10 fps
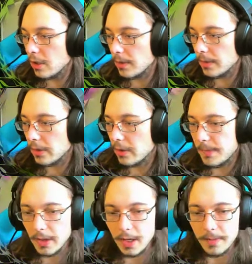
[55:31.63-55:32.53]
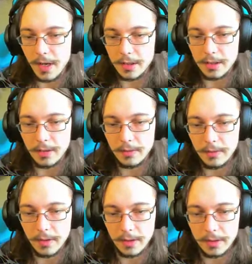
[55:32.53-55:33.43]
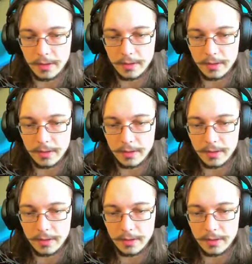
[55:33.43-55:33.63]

armor and a creeper came behind you. Oh, God.